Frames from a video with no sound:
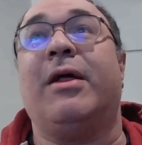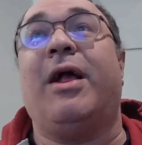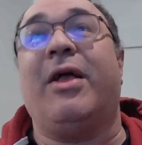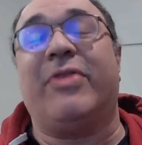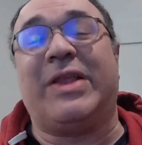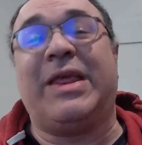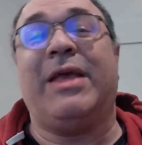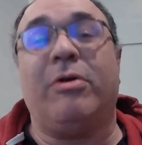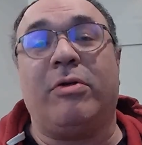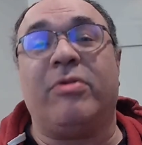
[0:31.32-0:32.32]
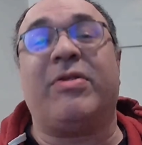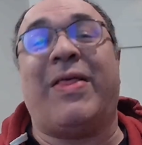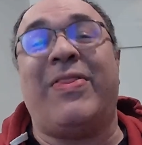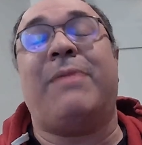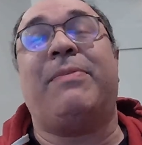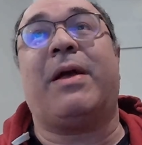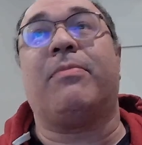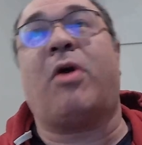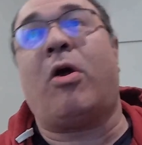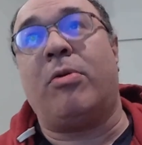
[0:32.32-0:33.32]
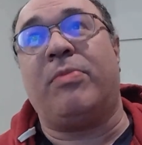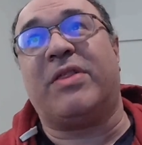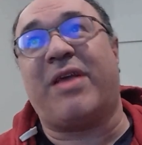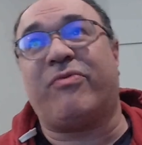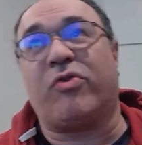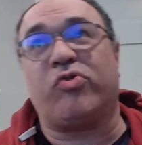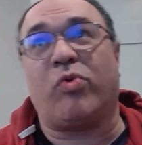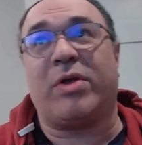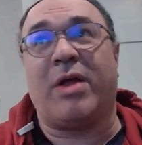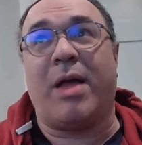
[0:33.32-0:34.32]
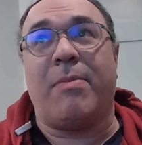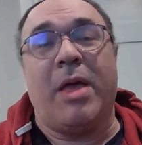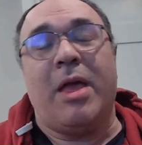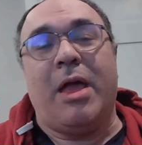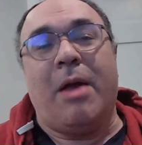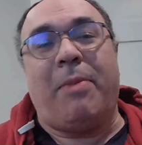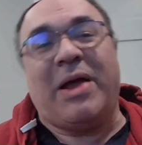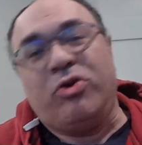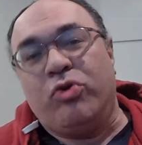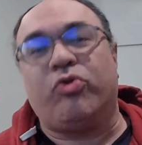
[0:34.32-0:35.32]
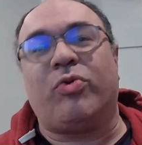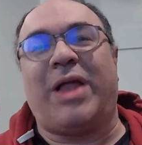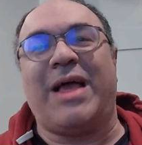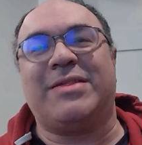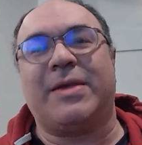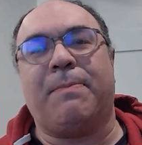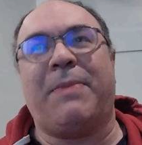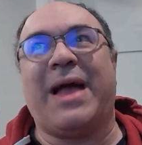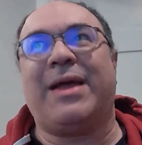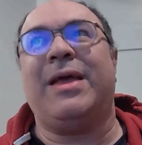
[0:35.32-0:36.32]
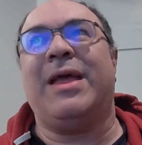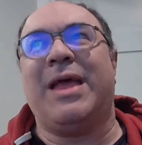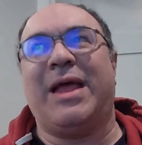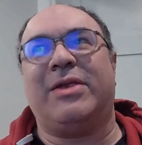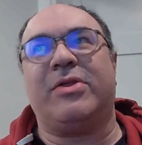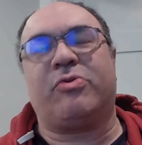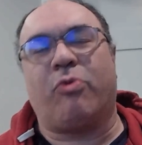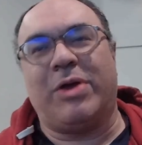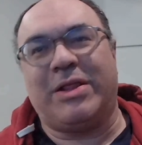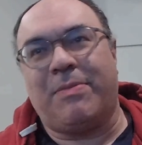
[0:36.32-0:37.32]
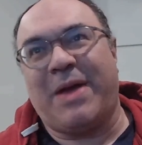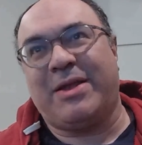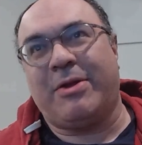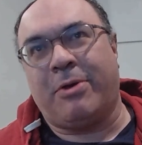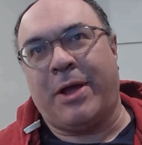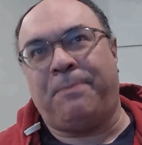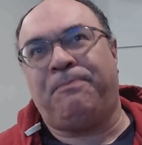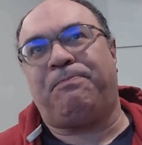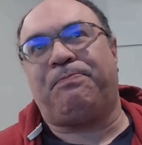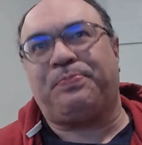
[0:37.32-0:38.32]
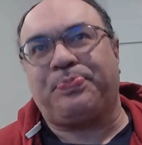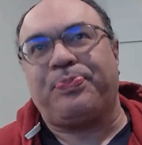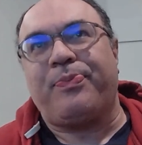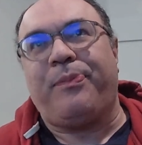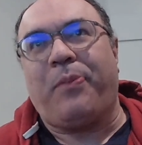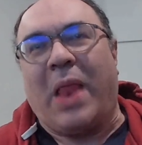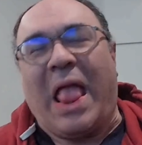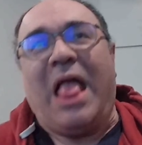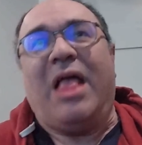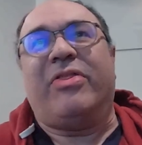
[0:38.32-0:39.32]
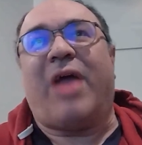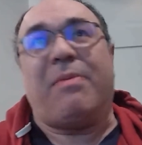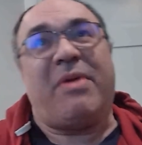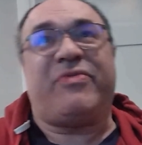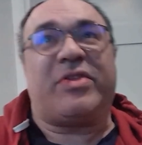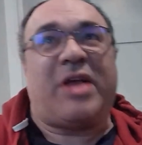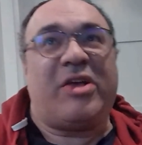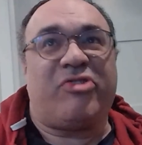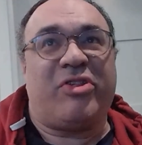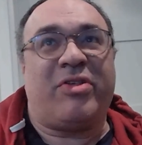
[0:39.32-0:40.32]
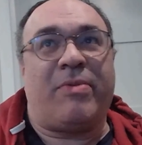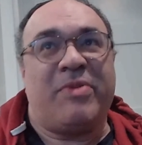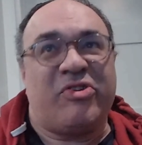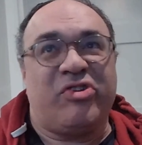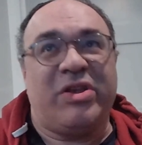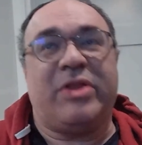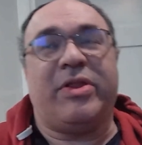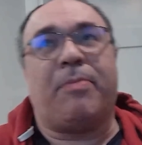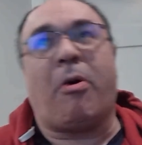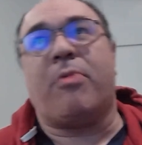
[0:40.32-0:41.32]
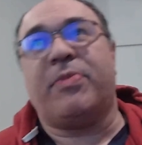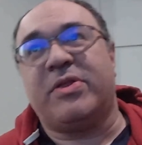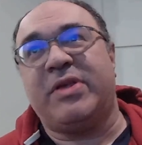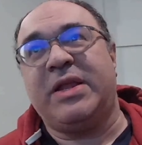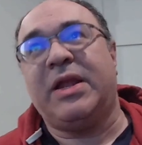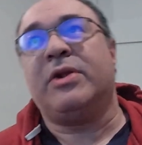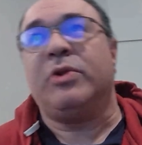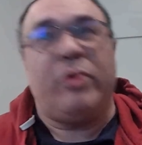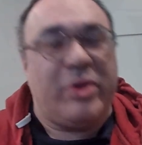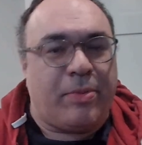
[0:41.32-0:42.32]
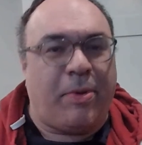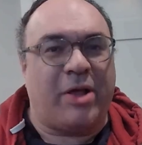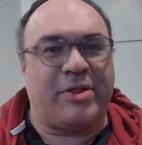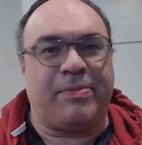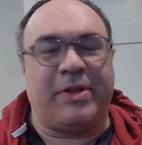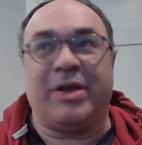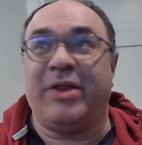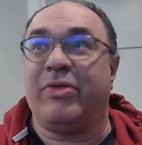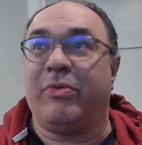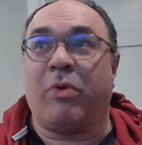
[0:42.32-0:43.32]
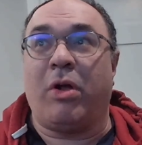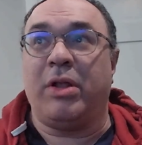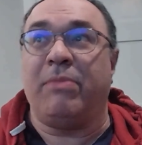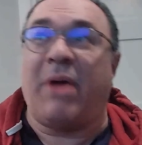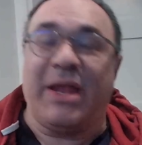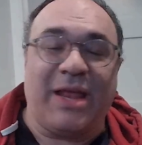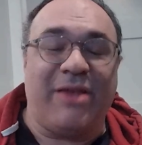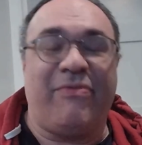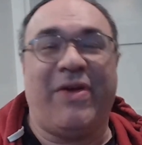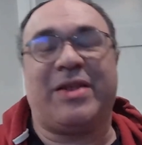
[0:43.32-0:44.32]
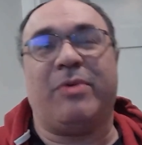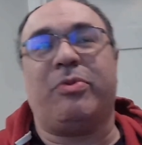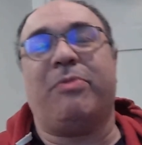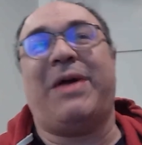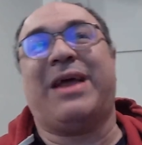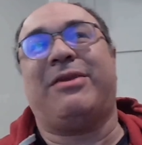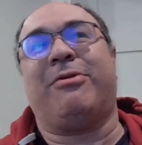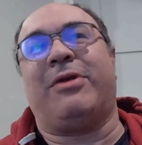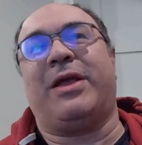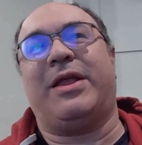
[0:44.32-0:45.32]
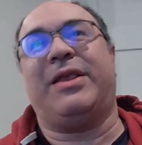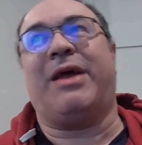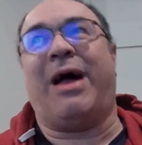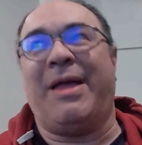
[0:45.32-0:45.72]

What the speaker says: that kills and then becomes harmless after a short time, by neutralizing Beck and destroying the bacteria. The IMF discusses their mission in the apartment scene, including the possibility that Rollin might get infected with the bacteria and die.